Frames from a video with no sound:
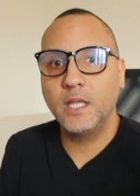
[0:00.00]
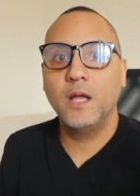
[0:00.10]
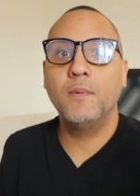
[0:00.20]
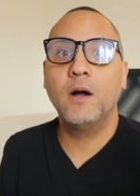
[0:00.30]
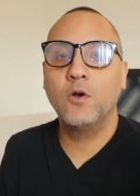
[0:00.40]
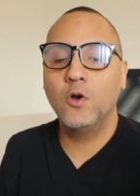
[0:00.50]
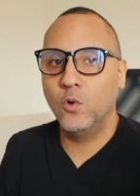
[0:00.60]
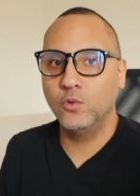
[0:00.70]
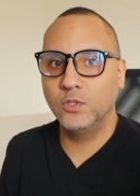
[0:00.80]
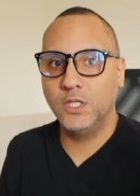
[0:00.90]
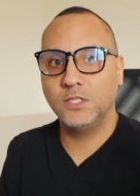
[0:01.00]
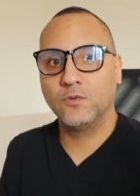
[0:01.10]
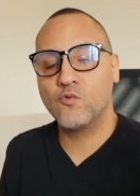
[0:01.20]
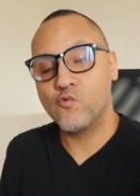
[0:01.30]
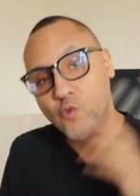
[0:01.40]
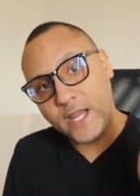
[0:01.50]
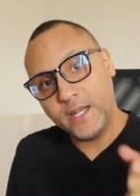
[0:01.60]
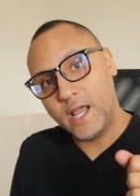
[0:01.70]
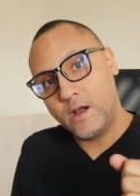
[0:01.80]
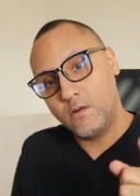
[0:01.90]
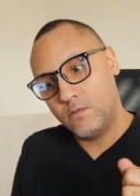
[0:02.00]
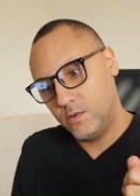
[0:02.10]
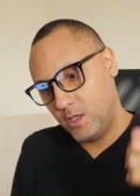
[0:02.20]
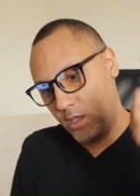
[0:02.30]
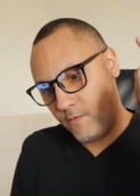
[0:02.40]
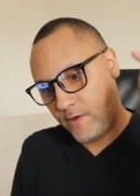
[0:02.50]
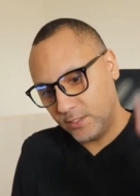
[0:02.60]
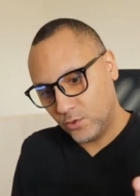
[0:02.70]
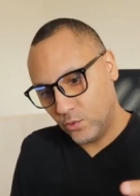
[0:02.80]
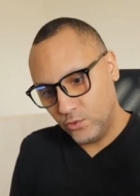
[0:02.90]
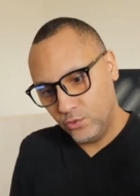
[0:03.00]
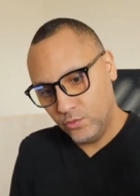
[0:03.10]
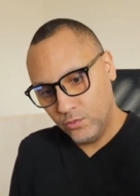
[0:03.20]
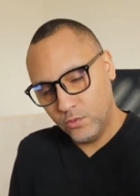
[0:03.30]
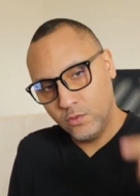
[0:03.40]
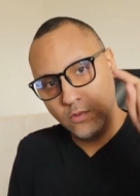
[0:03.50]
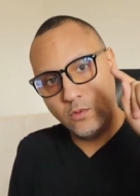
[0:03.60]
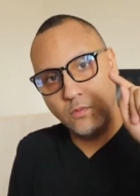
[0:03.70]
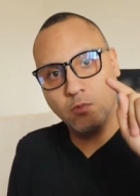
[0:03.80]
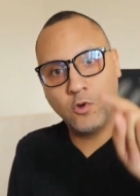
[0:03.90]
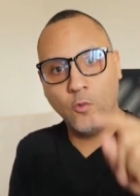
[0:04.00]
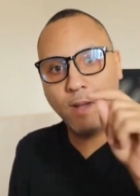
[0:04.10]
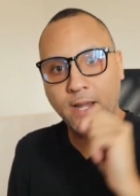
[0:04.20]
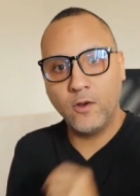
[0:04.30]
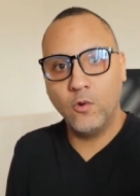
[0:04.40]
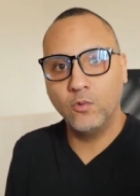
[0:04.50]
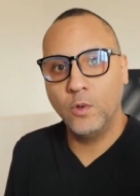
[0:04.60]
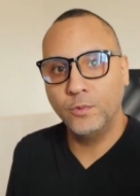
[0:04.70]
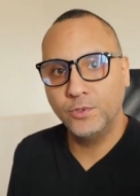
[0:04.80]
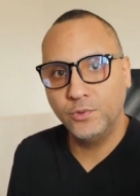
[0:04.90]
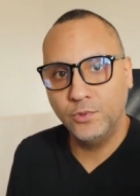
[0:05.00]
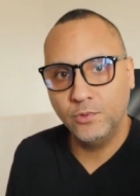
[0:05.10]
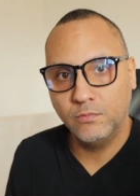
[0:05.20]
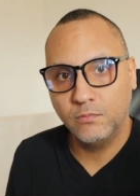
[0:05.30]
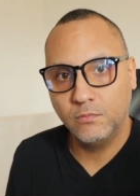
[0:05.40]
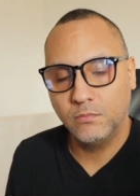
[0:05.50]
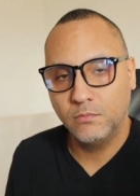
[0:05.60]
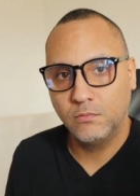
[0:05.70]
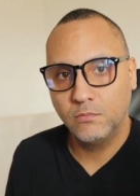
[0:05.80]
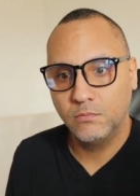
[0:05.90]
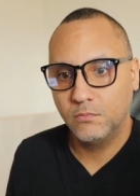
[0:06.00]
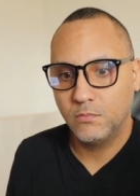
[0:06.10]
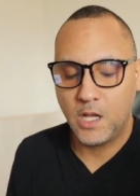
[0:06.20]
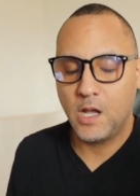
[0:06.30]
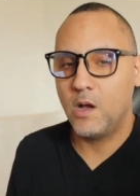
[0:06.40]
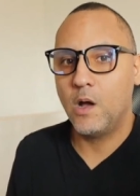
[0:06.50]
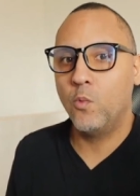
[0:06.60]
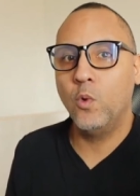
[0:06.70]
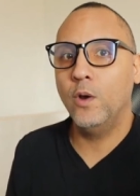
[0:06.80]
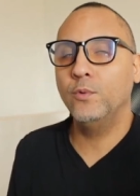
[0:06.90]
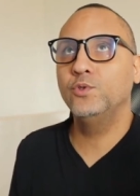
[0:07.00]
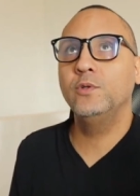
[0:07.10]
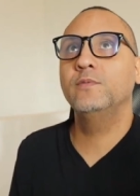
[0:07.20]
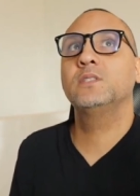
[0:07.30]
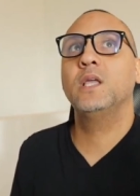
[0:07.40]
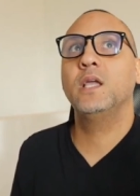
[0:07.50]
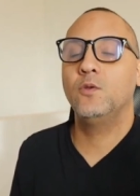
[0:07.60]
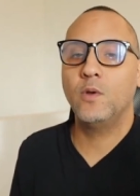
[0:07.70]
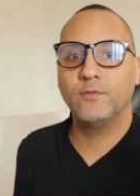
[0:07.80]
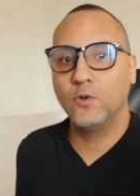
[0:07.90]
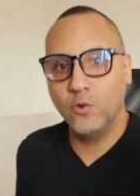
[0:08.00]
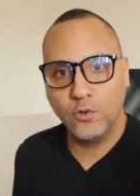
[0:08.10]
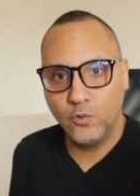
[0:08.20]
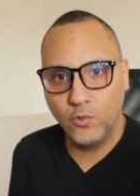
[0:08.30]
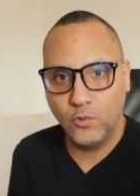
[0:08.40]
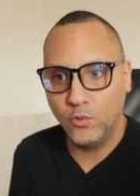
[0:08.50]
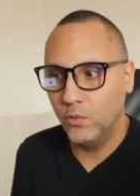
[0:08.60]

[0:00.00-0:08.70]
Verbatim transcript: about gold is right now, if I told you go buy gold, what would you do? How, where would you even think? You have to go to Google,